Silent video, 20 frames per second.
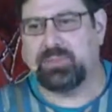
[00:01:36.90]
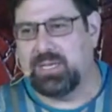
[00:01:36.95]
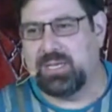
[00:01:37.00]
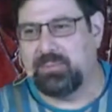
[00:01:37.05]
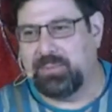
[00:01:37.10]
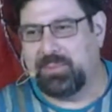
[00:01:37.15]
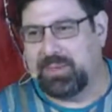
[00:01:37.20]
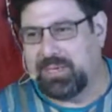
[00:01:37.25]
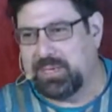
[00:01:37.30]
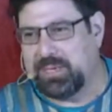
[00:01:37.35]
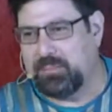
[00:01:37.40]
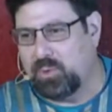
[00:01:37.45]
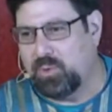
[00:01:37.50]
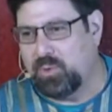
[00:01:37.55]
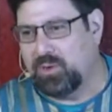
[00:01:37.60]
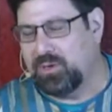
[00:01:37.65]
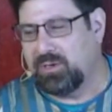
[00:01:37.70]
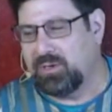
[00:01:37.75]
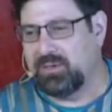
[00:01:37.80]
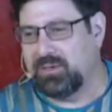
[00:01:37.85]
them
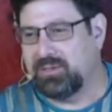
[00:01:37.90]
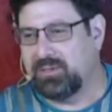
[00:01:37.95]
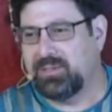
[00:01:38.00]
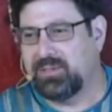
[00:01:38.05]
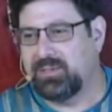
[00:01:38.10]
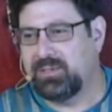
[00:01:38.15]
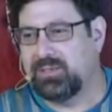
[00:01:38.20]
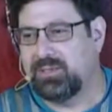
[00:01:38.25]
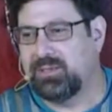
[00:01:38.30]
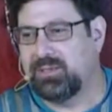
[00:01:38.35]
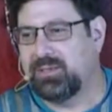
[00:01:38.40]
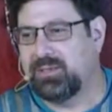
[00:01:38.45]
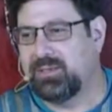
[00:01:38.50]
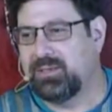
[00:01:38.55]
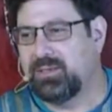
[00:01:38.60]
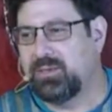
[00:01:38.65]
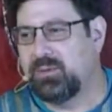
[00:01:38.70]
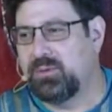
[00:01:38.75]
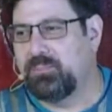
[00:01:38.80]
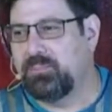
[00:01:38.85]
anymore.
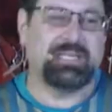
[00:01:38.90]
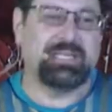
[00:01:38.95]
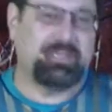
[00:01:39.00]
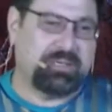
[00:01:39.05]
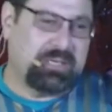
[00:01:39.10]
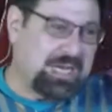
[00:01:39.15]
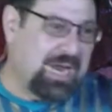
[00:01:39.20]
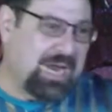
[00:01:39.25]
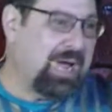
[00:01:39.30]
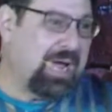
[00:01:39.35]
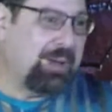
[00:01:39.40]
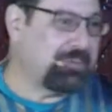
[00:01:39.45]
But the top